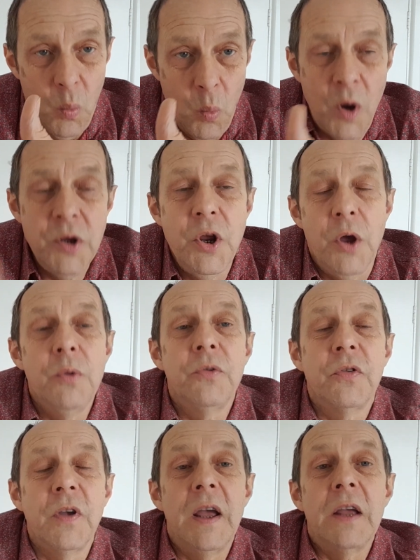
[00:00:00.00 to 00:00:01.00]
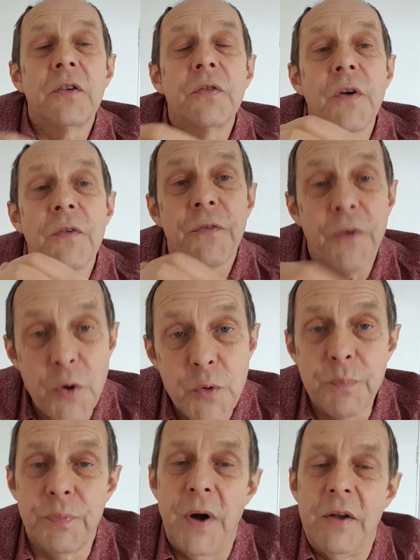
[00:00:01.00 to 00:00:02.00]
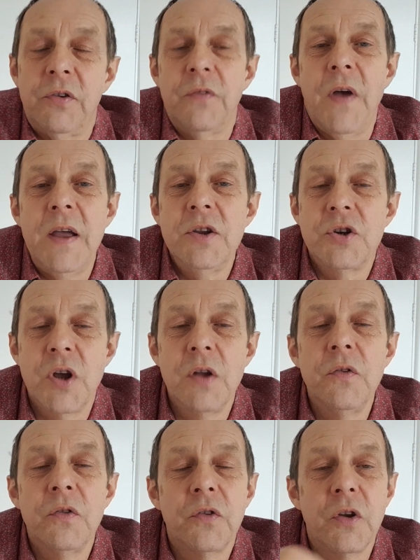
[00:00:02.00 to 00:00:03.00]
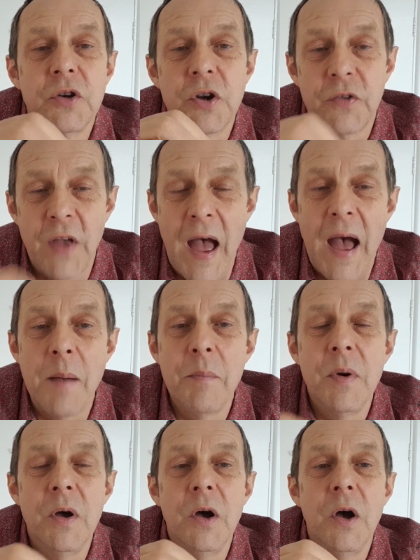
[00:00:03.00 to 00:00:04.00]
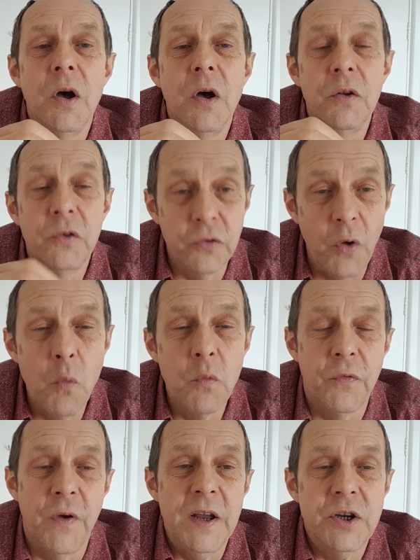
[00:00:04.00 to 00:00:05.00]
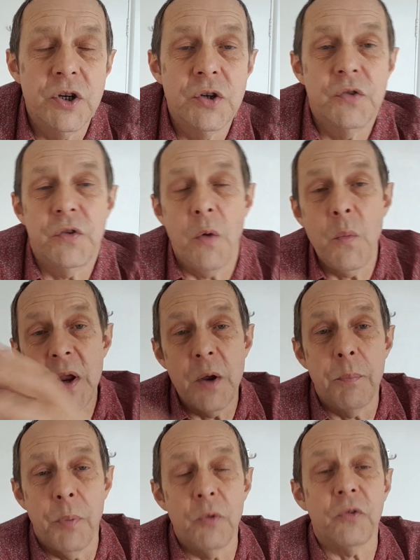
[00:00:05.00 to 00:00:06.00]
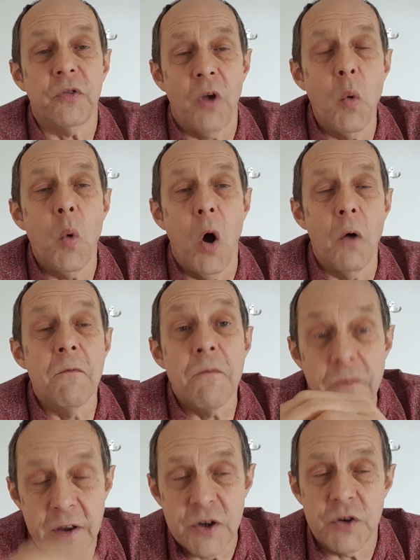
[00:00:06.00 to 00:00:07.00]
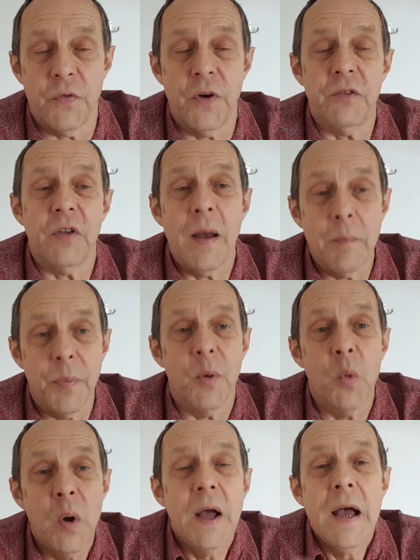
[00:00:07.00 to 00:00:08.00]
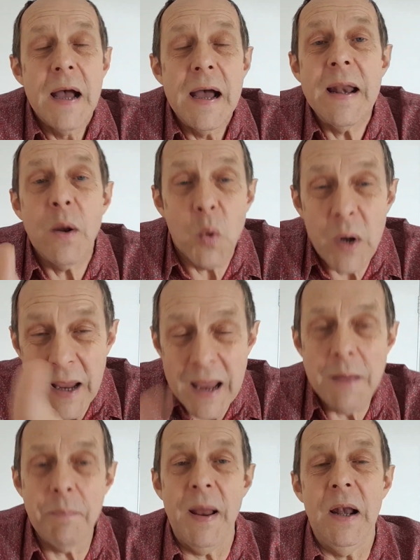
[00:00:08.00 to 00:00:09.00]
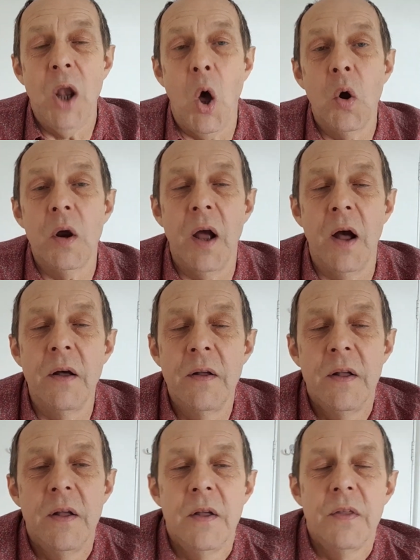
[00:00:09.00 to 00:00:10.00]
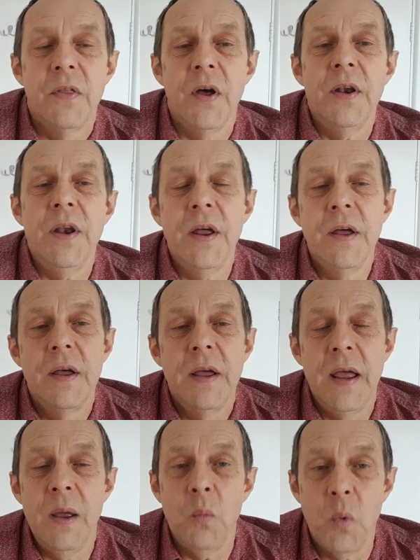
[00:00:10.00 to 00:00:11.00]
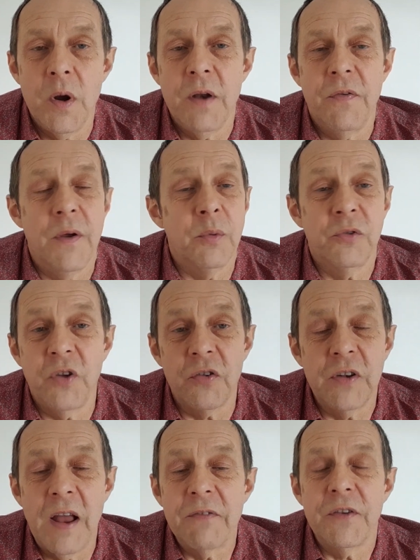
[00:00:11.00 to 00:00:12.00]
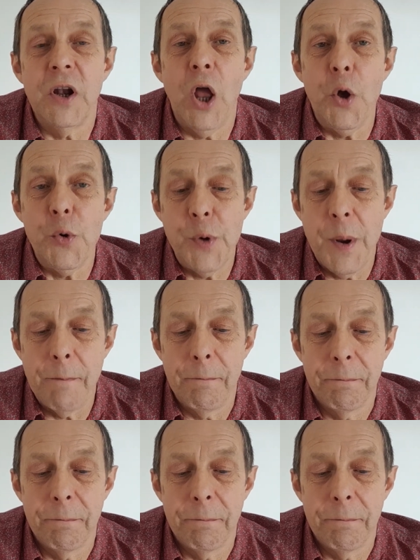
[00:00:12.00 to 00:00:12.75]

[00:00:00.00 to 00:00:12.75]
One use is for food preservation, such as ham and saltfish. So we could put salt on fish, for example, and it will keep it longer than it would if it was just left alone.